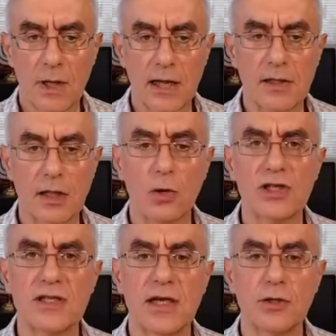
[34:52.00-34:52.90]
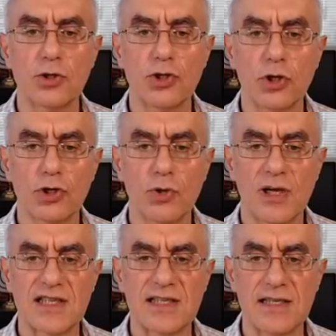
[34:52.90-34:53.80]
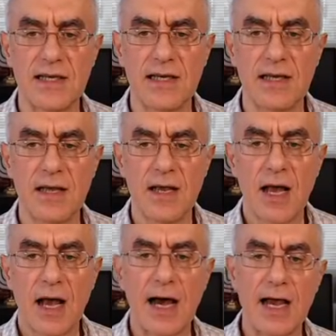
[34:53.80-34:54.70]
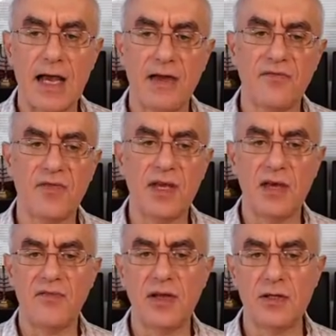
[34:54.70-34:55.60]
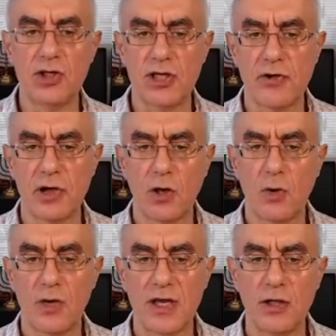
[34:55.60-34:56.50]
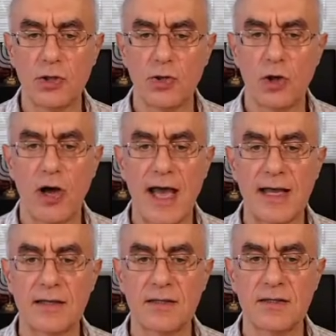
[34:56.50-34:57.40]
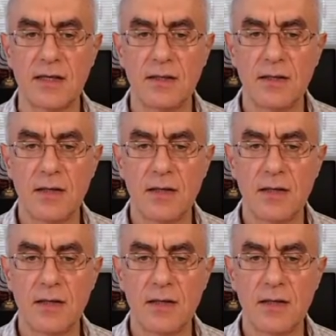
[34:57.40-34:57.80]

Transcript: And the Lord said to Joshua, See, I have given Jericho into your hand,